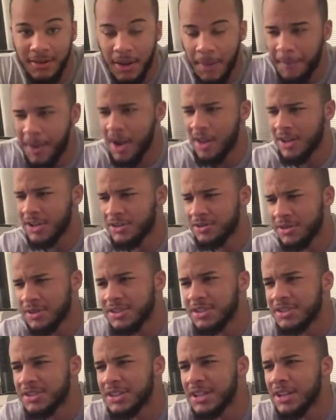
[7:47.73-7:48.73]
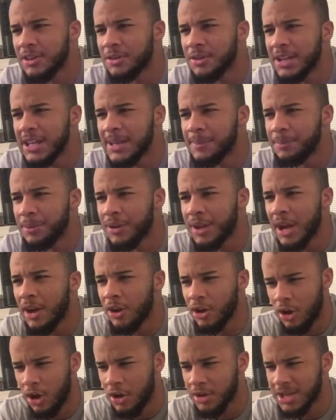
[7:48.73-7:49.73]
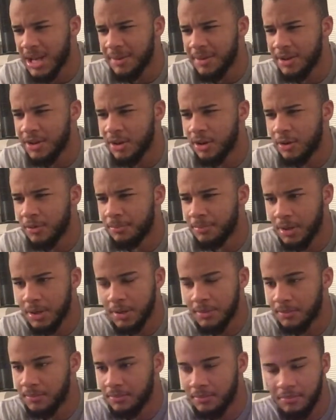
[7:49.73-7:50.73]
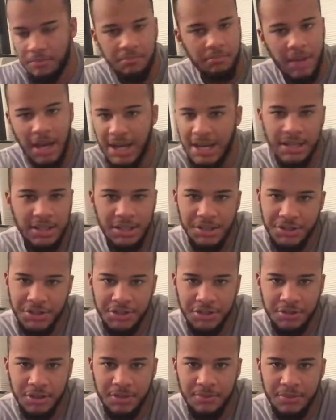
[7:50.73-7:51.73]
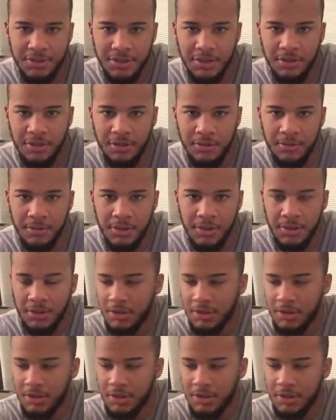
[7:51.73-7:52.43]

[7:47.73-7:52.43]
Apparently this was a single he put out a long time ago, but I didn't listen to it, so...